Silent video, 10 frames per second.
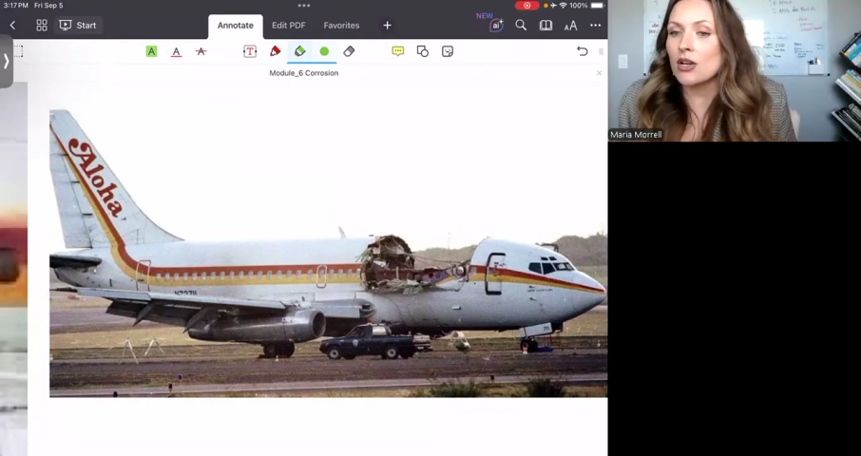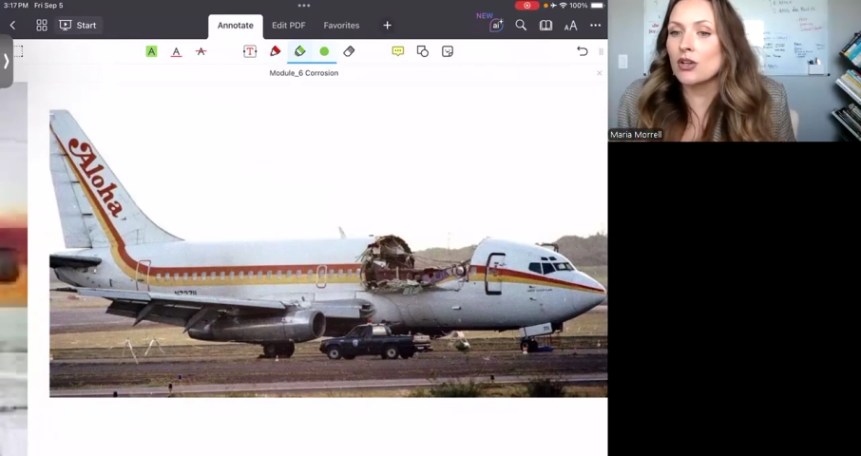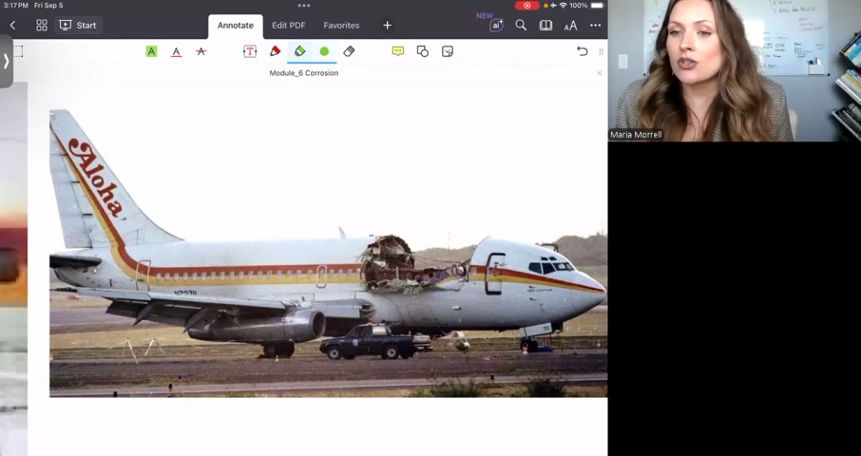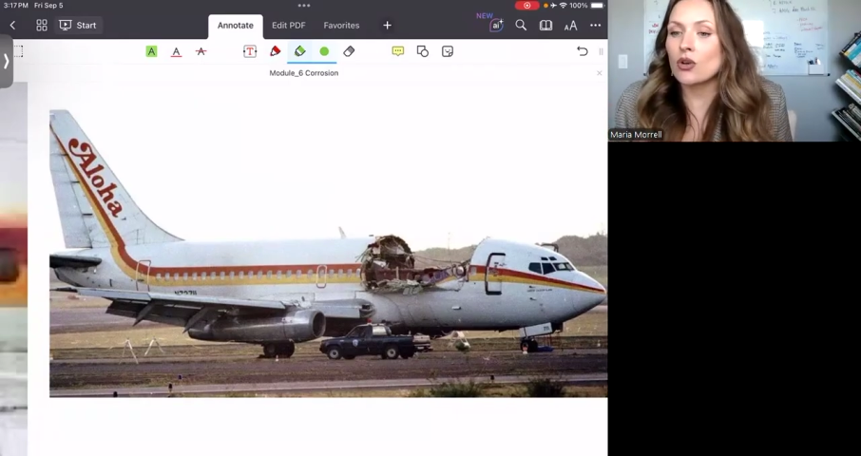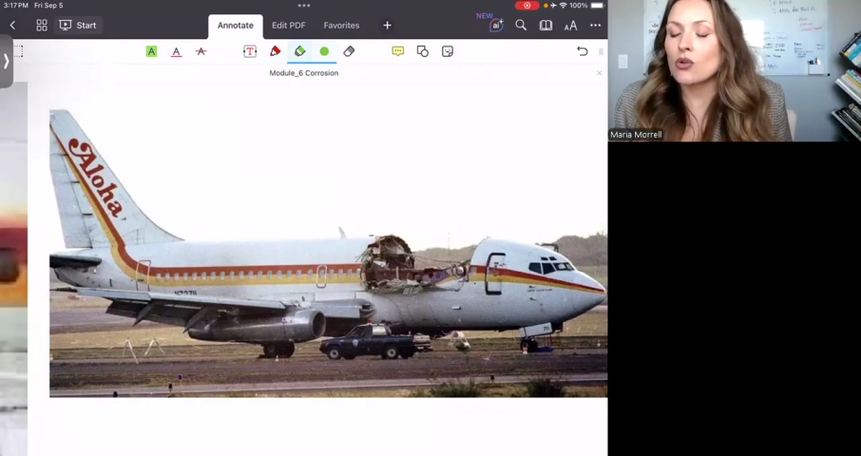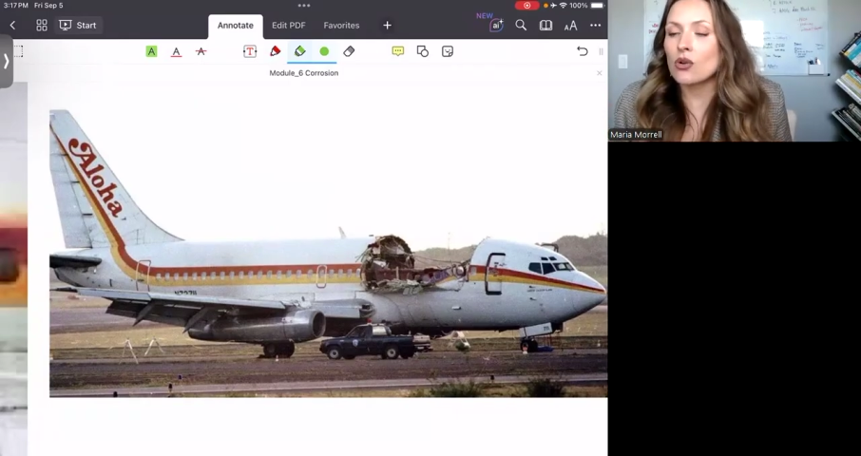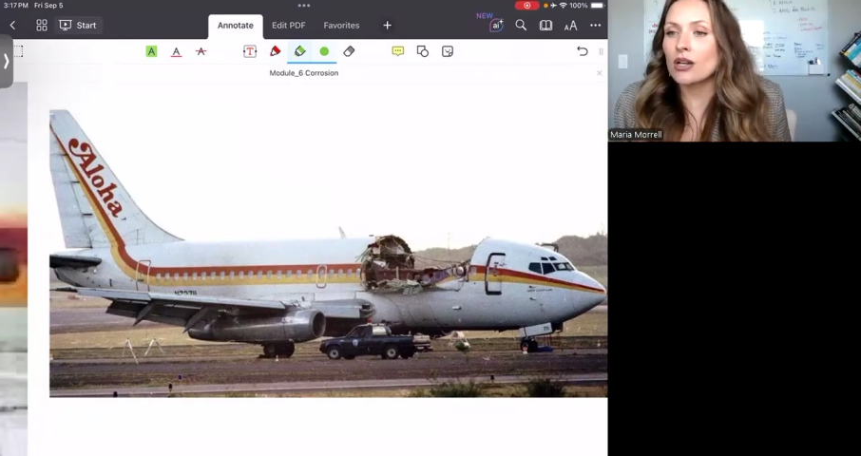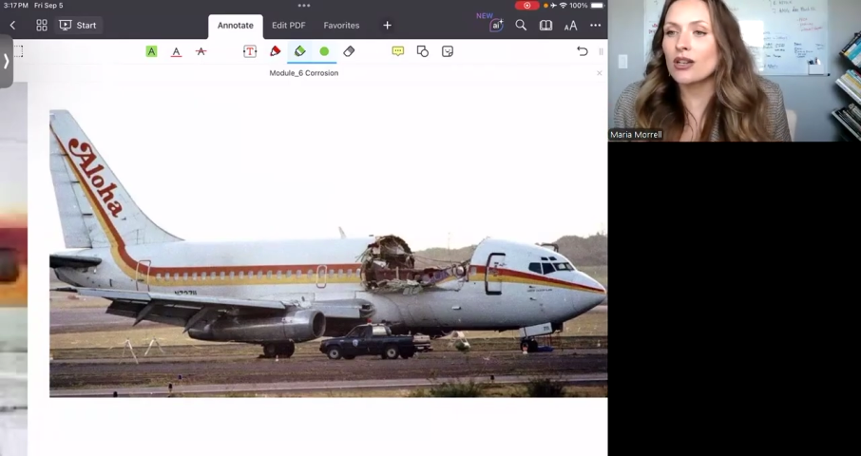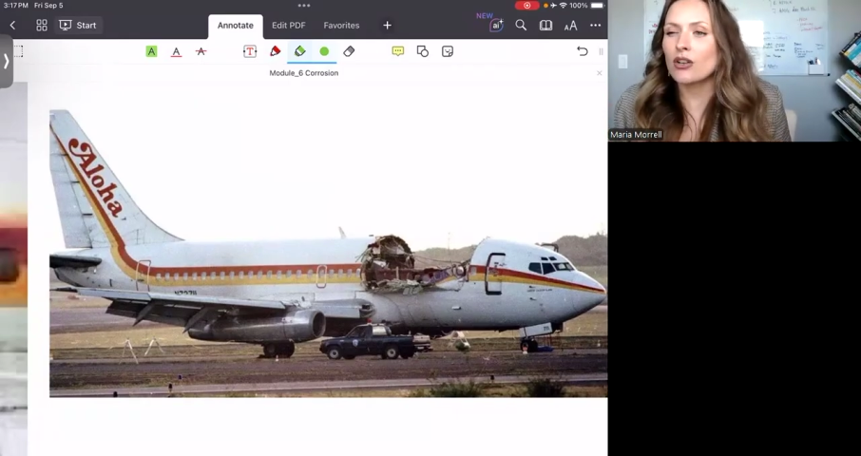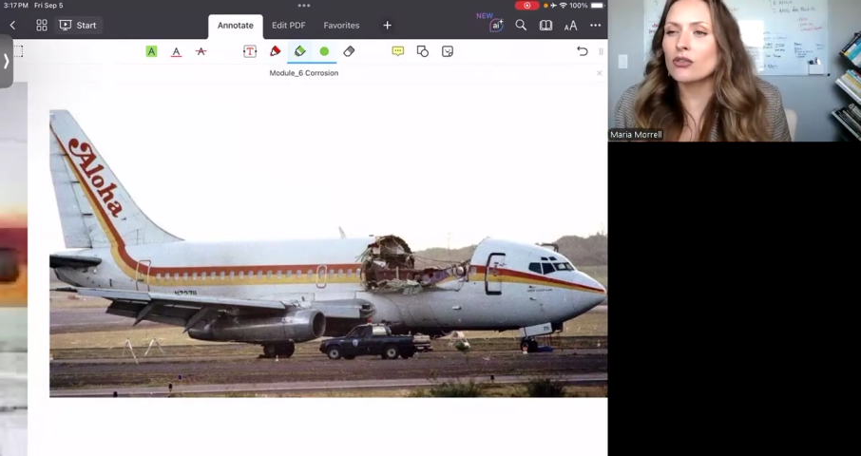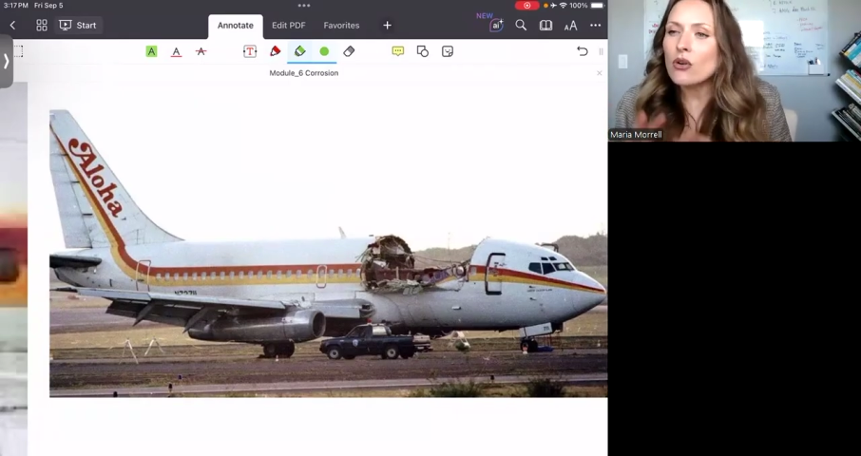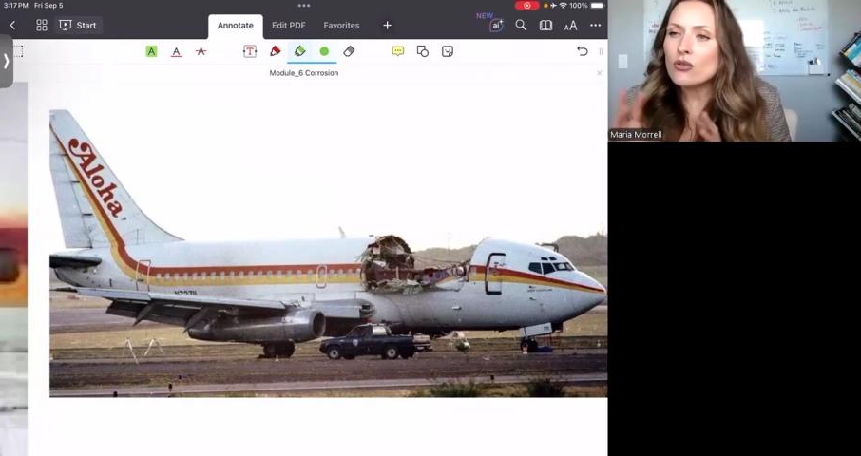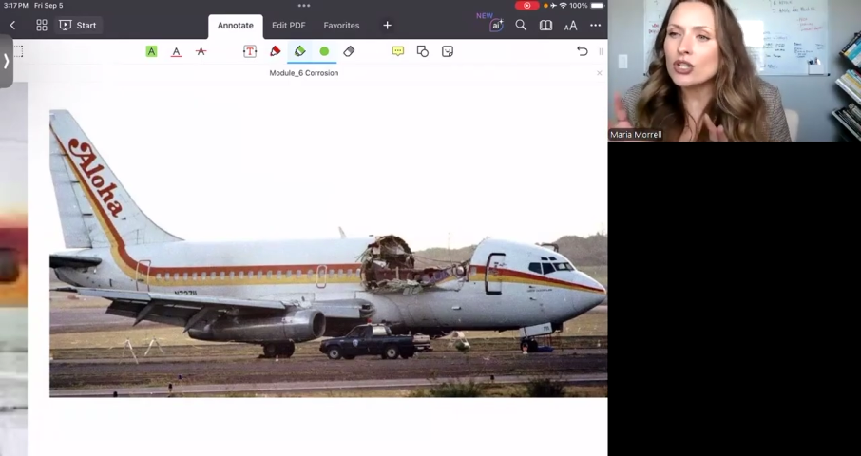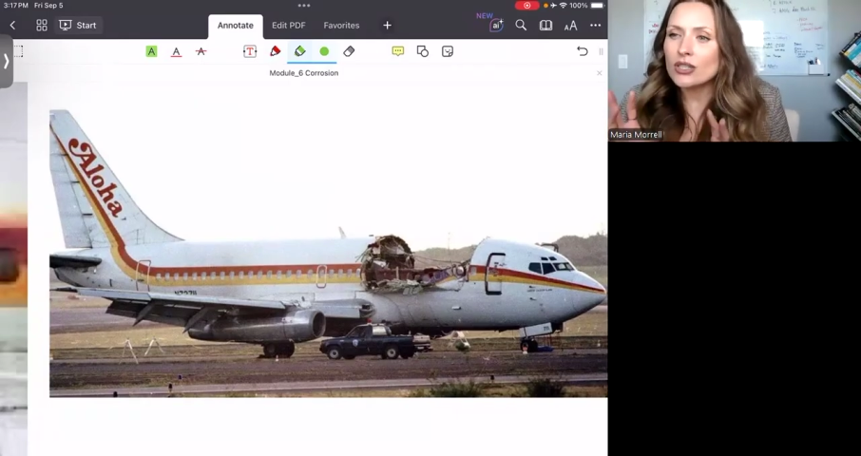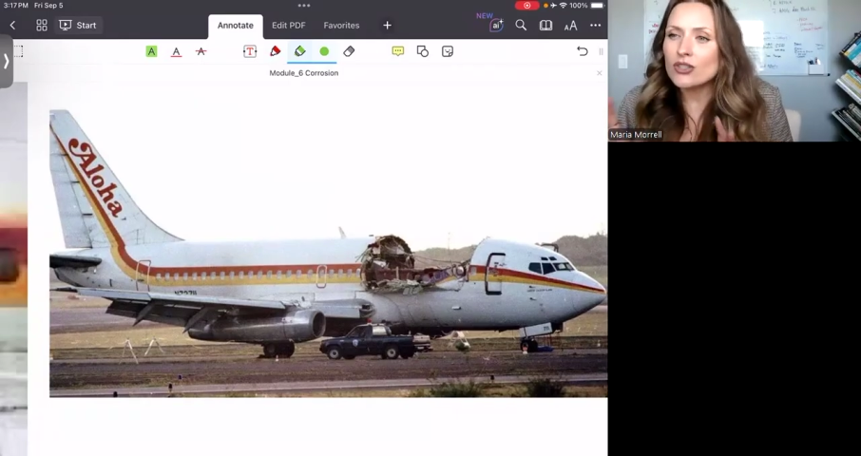So
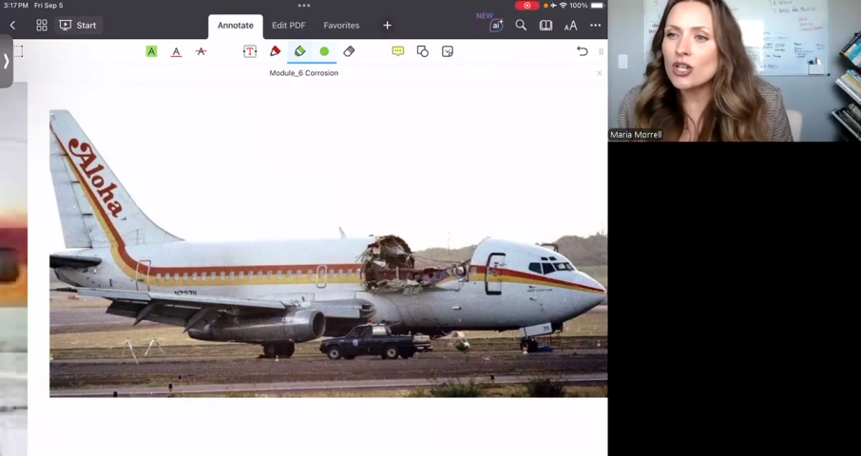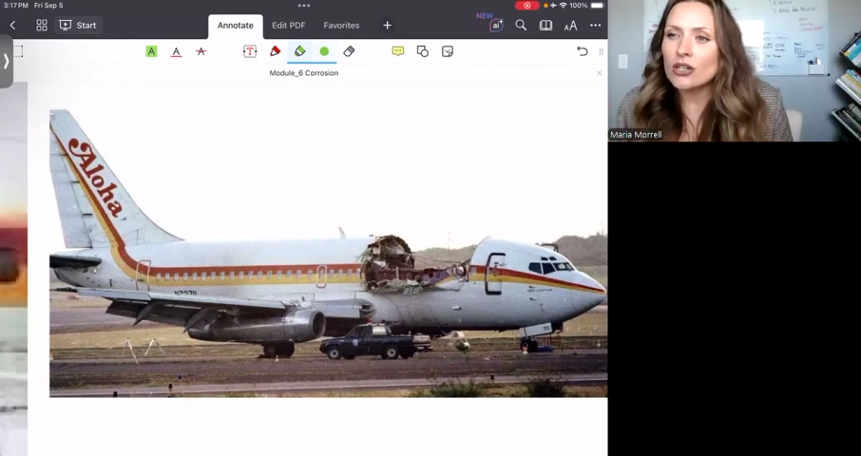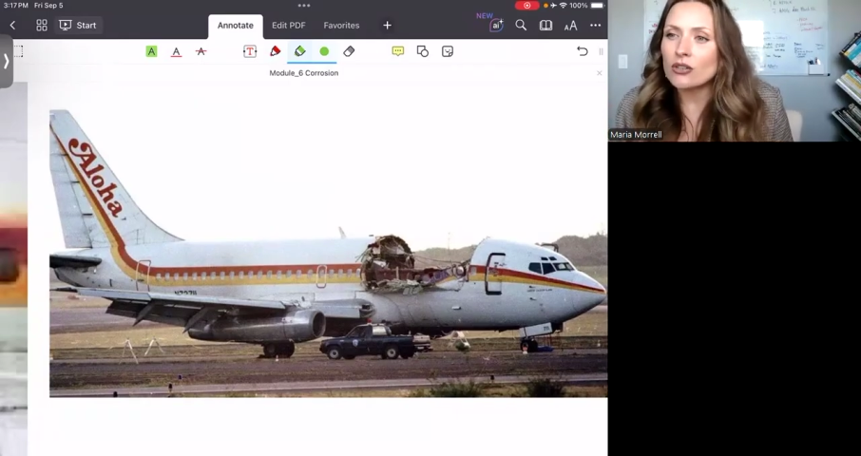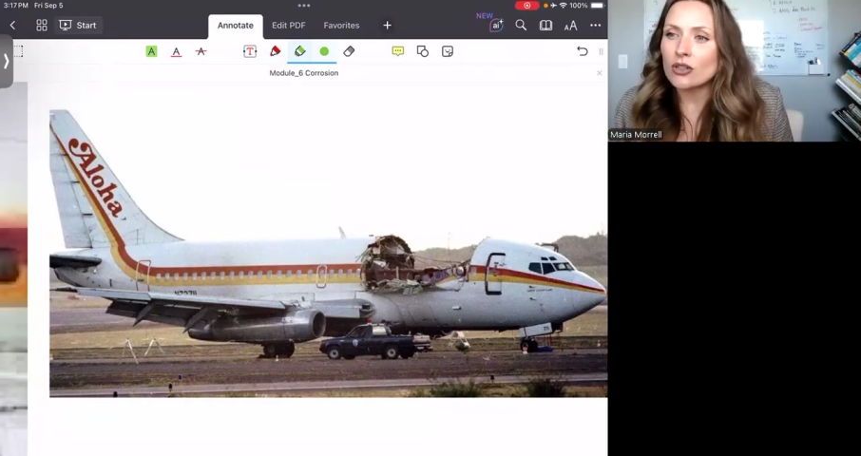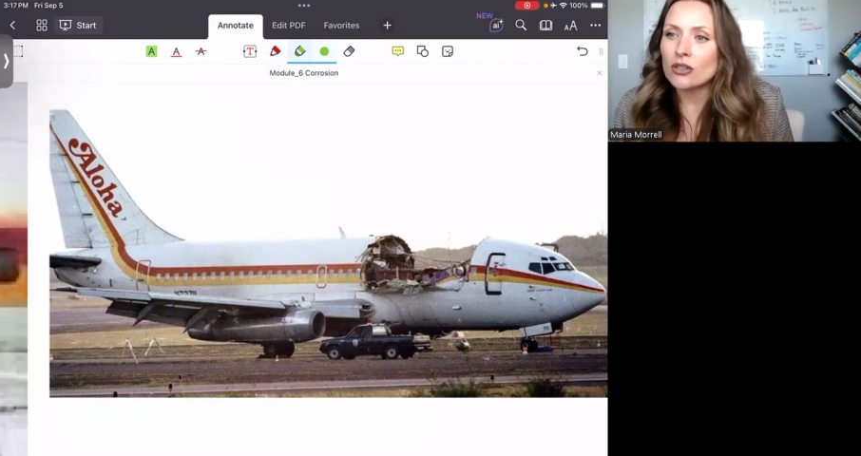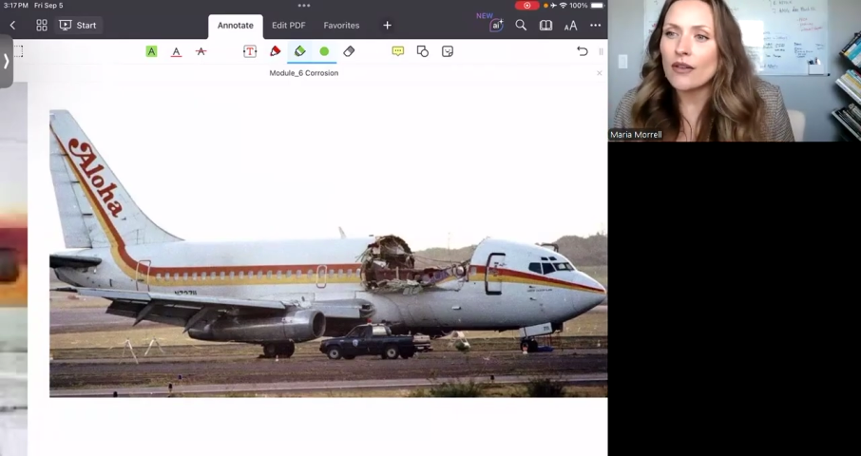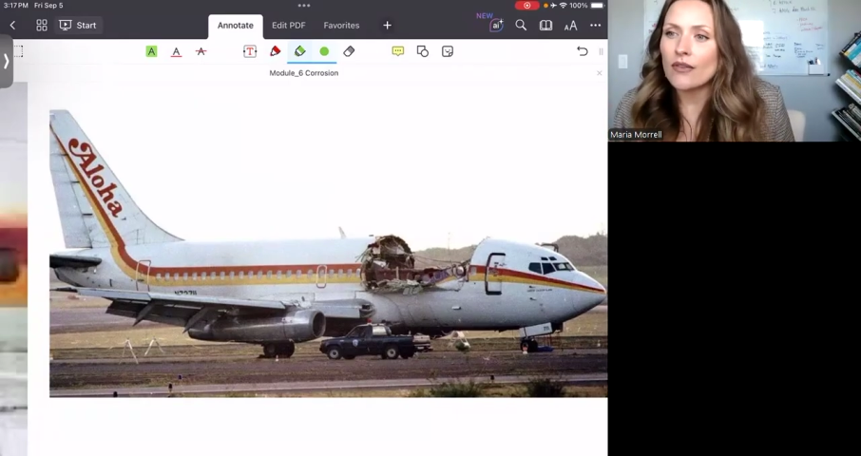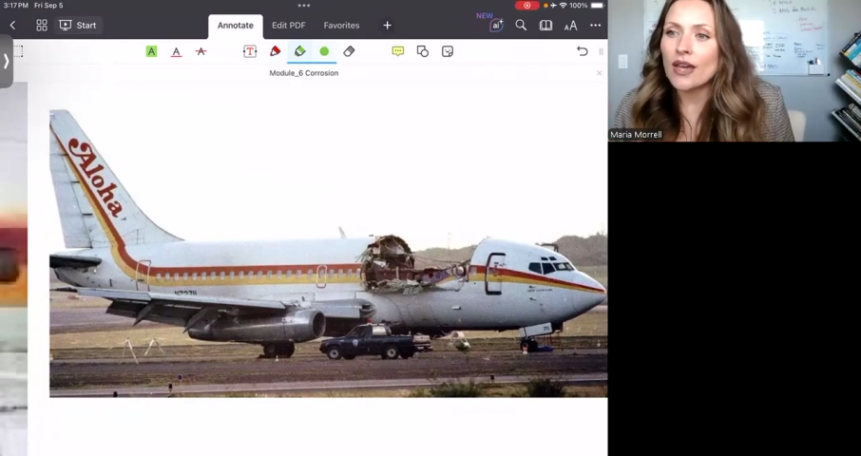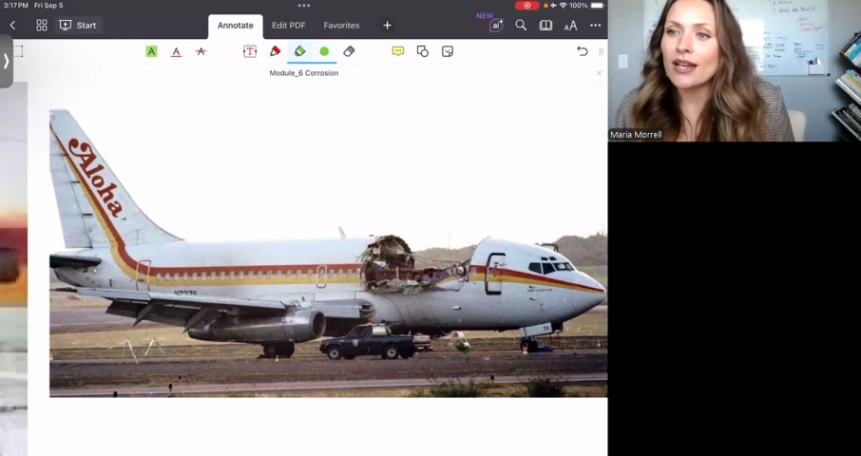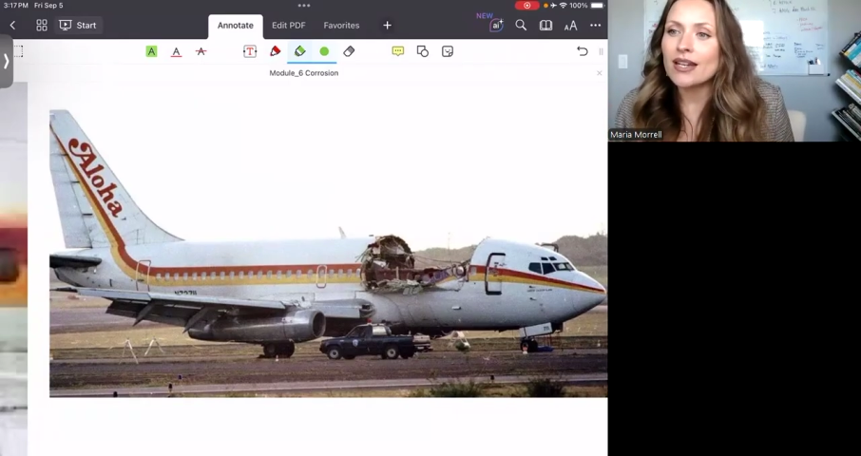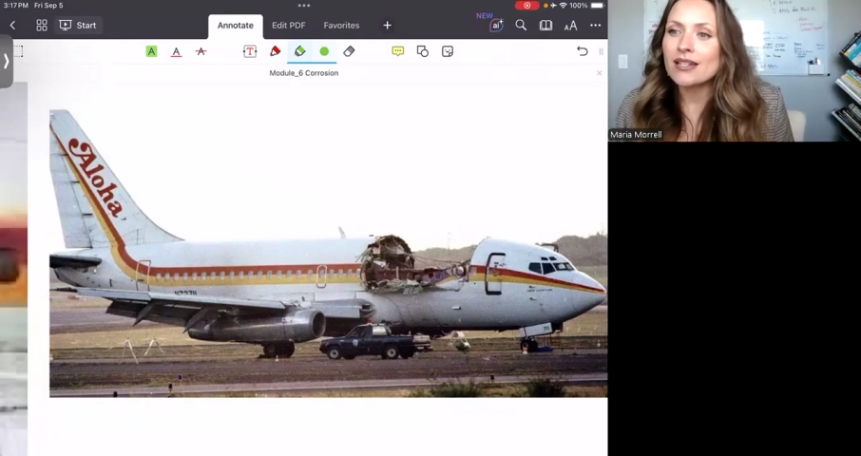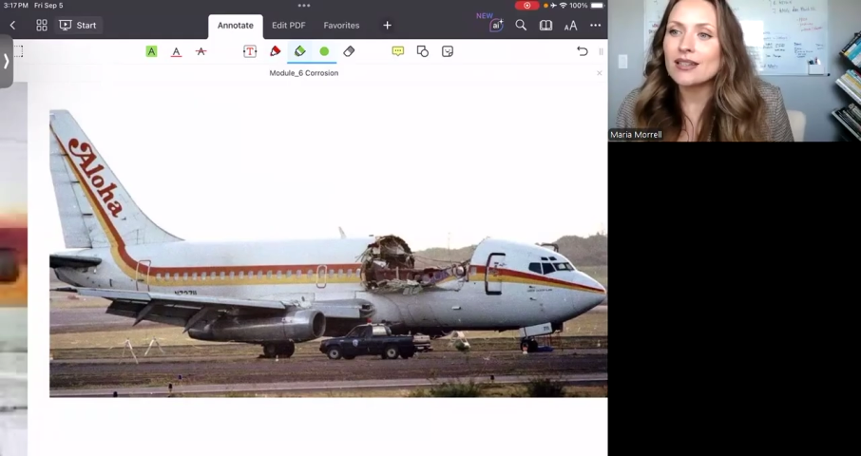corrosion in general, that